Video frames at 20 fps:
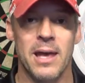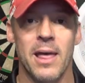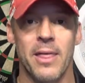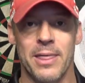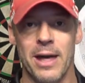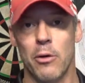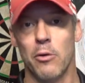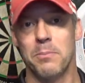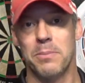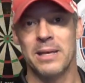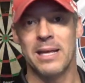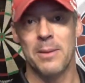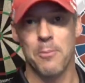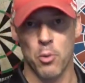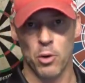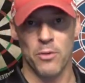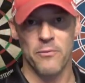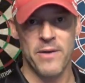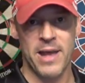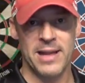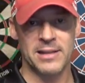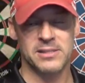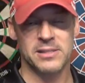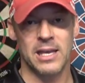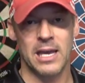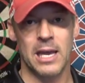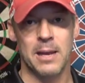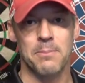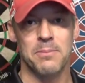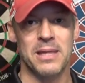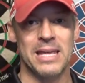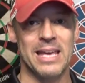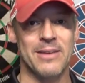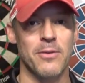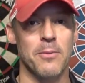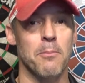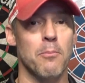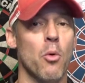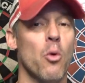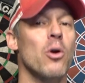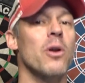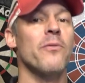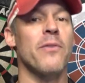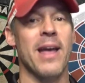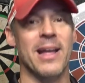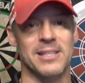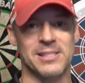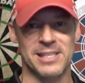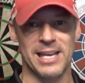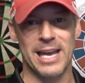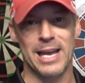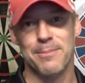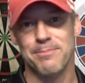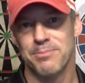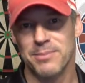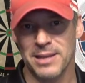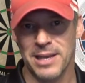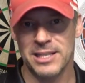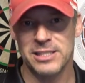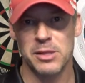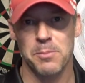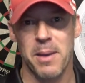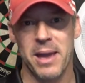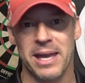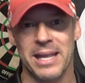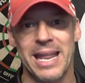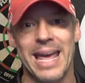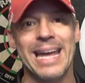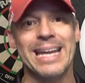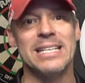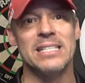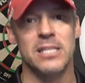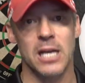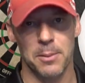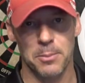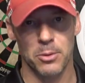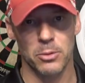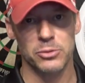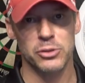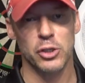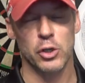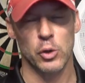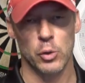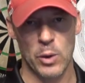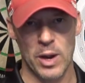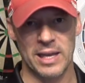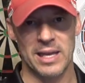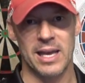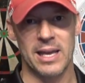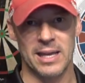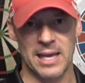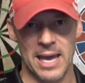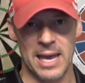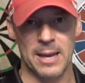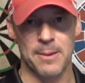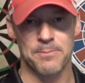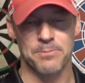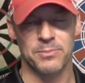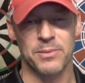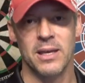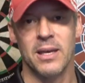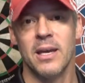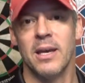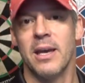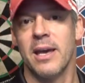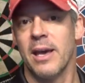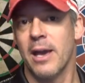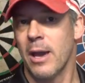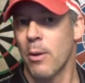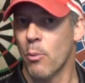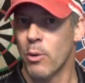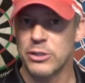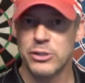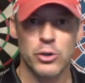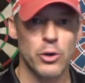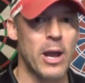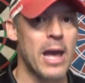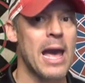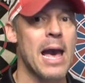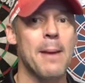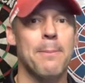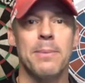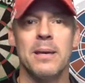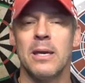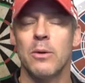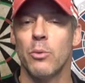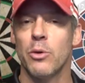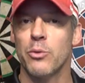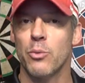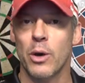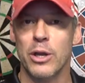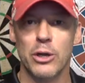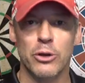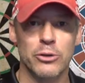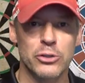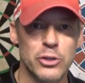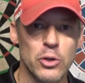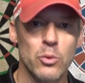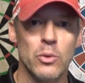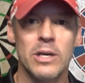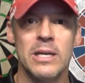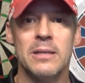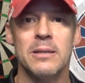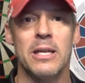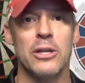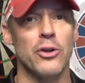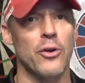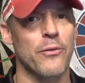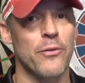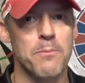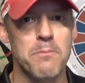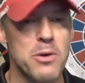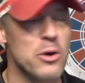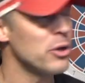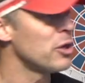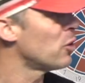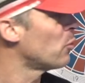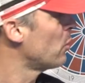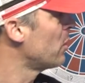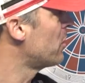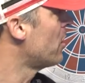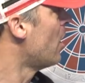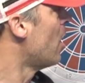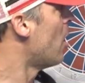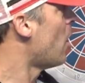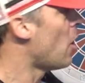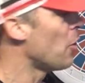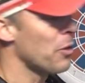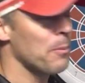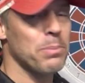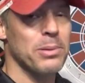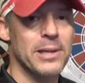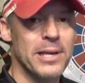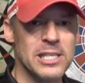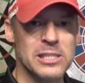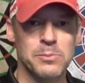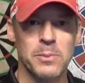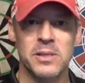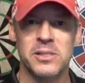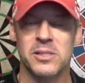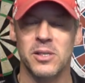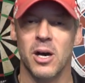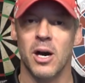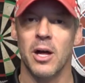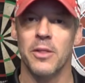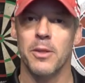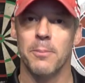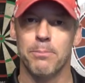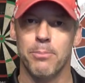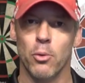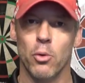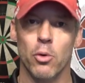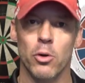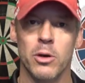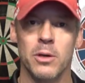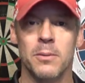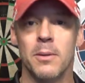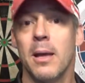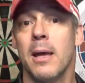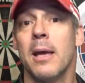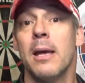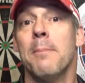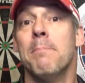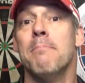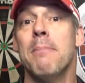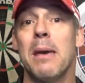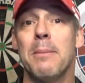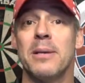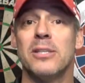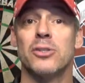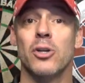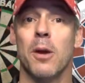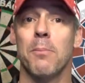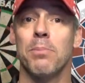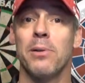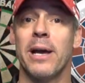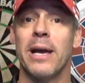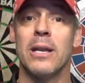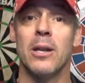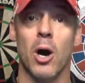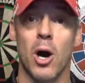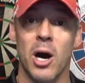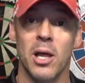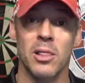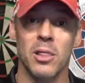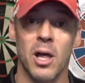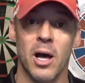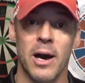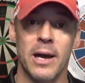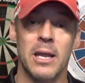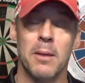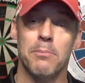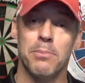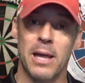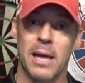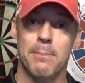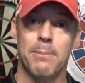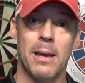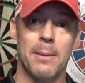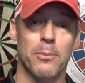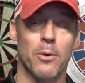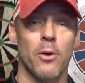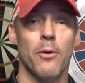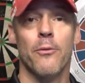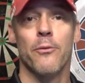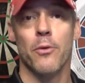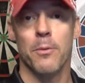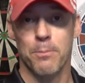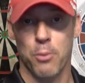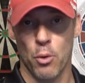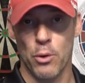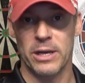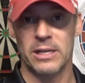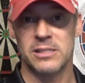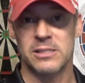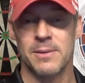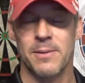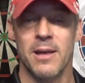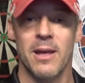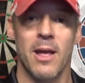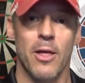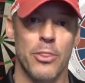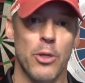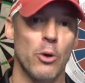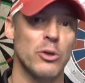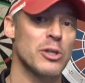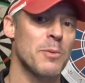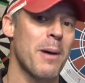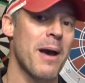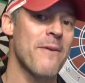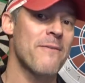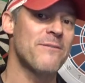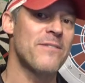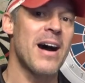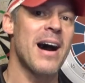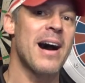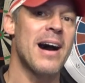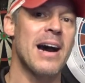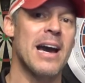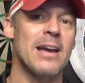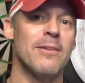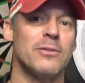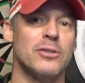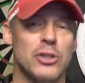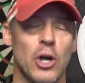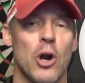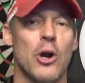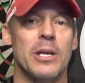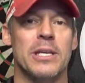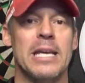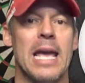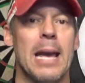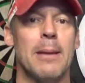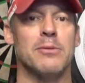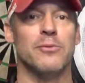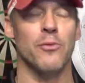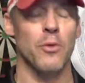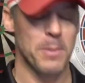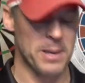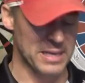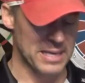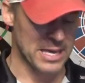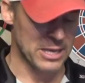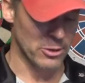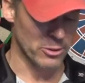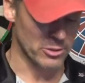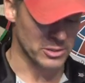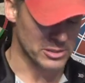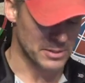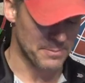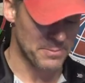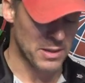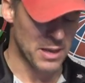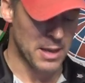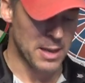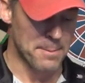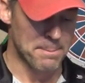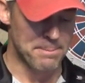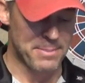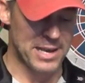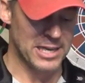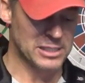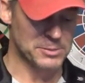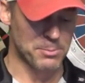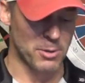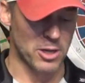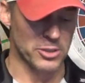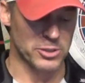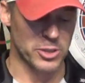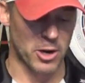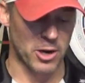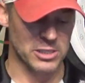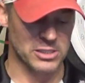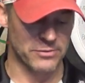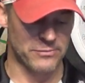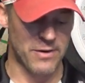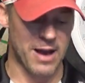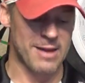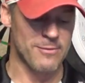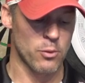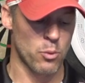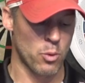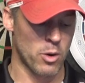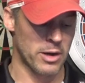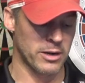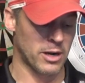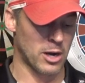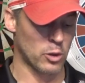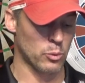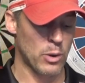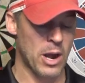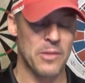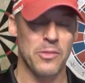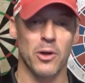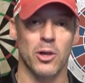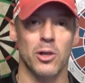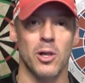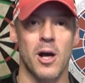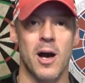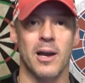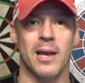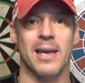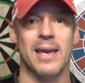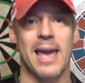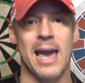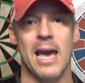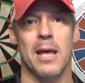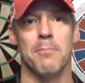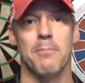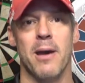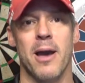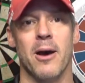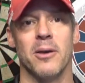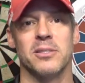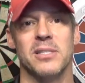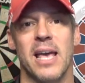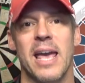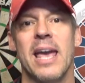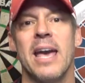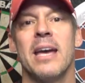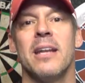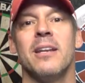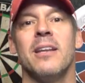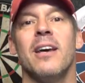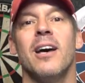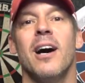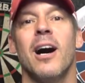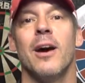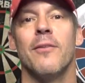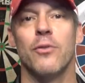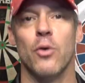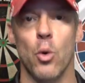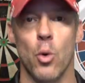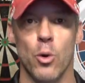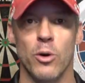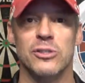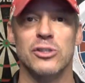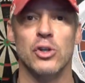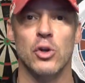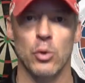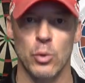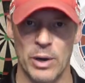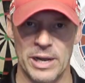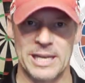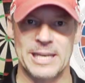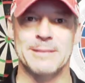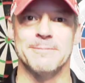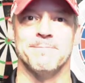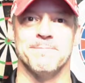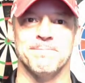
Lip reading: That would be a more advanced game. The even more advanced game is to make it a doubles cricket game. And once you're happy with what you're doing and you're familiar with all the placements on the board, maybe start playing online and play people for points. Those are my 5 dart games for beginners. Baseball darts, 501, around the clock, cat and mouse, and of course, cricket.